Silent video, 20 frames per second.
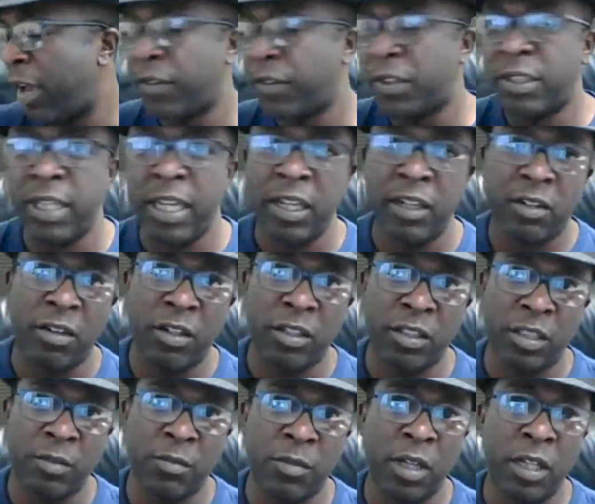have to take
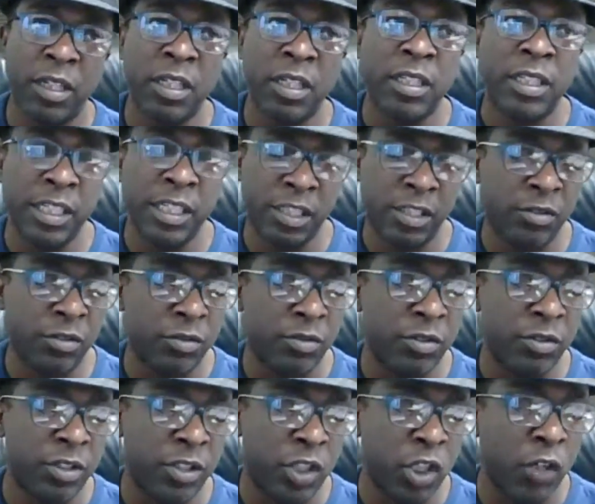on an
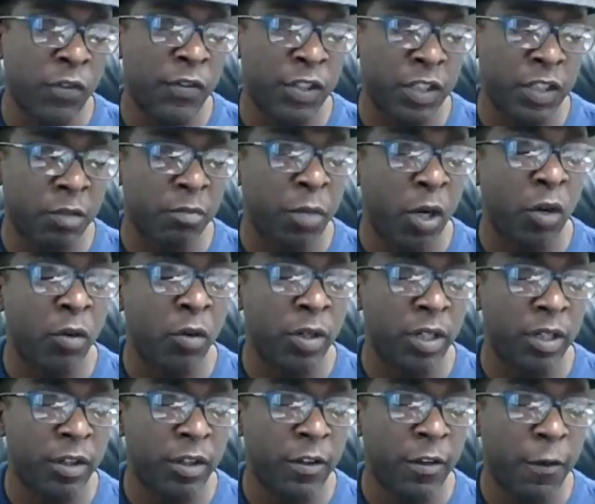additional service
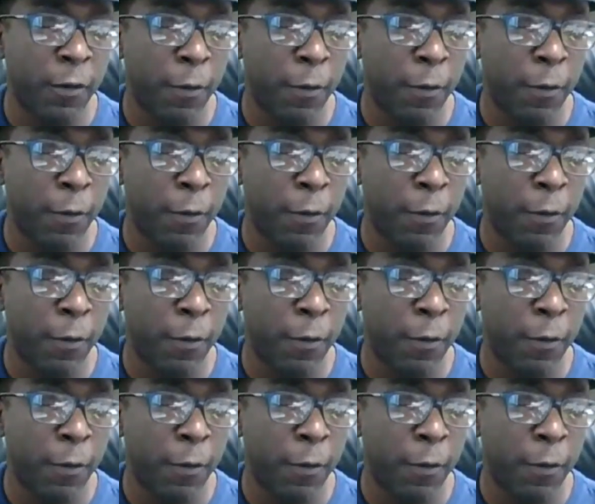component.